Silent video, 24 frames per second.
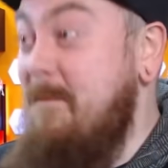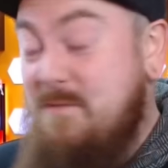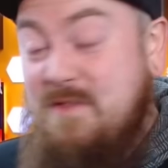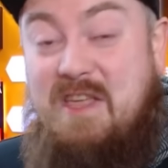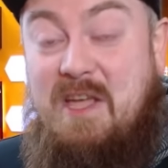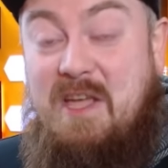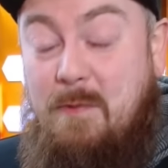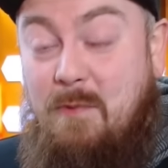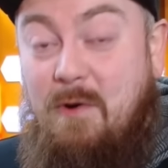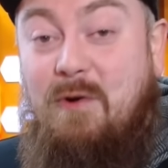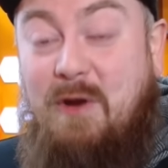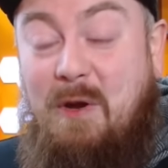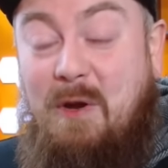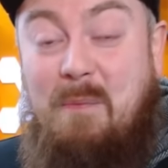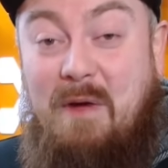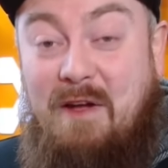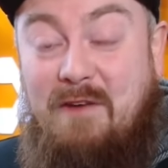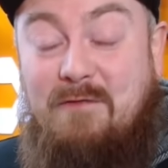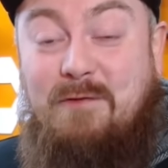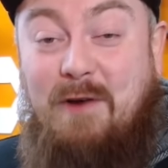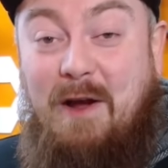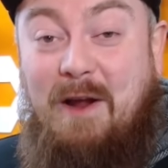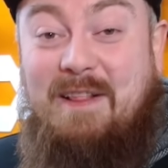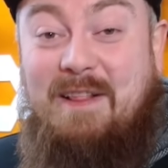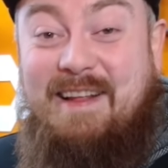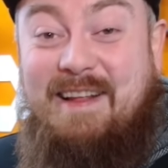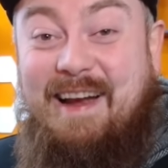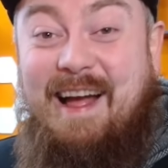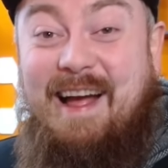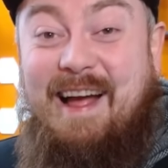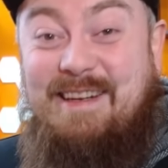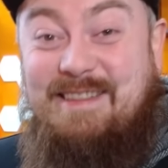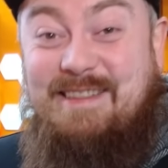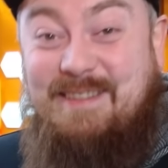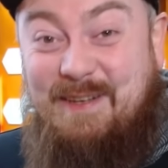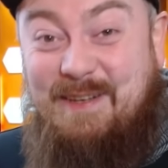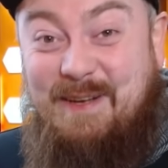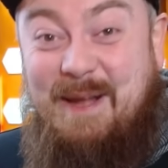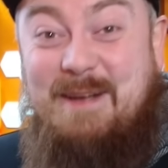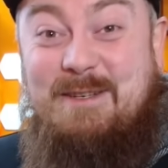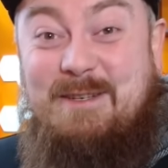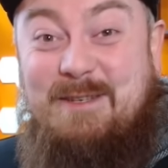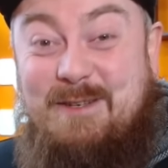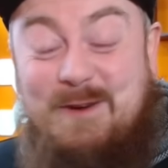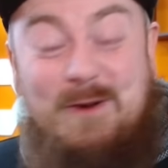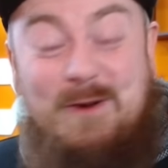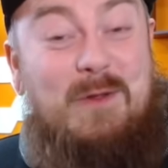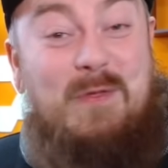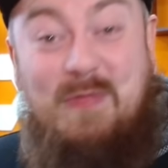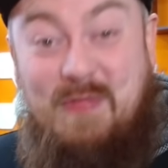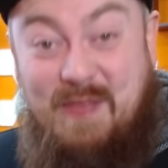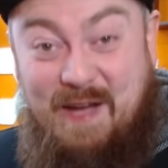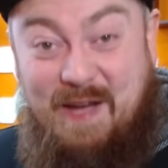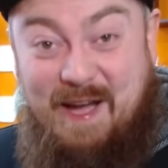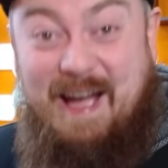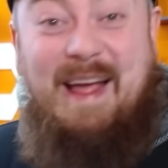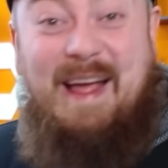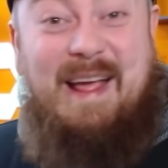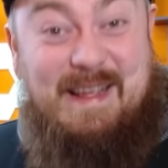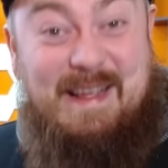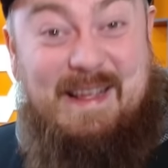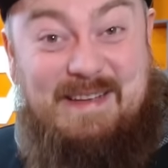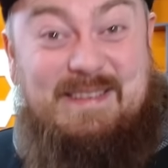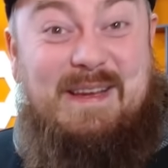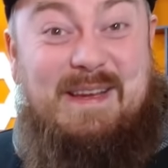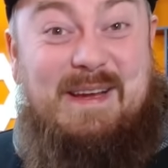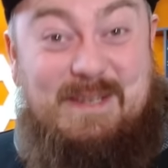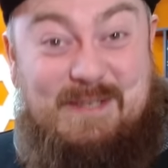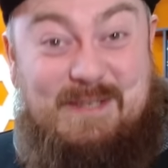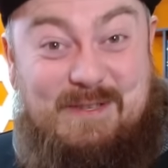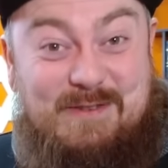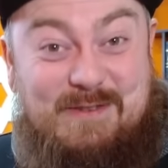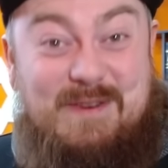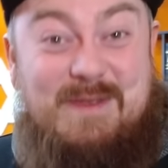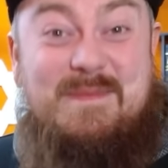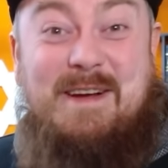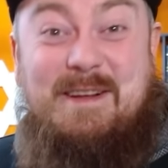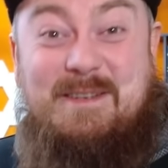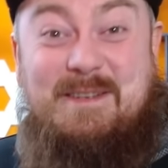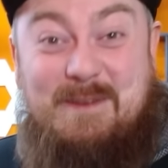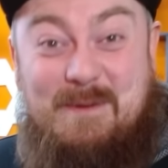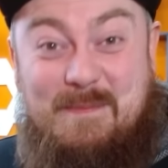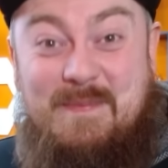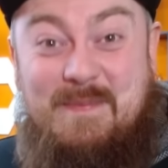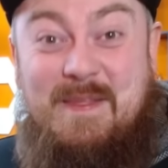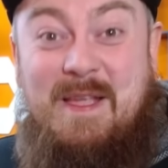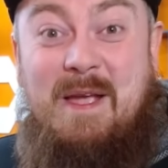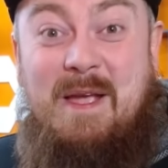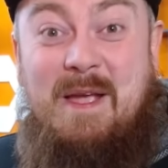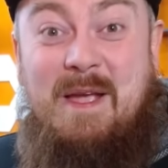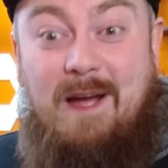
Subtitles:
they will commit violent acts against you. That is extremism.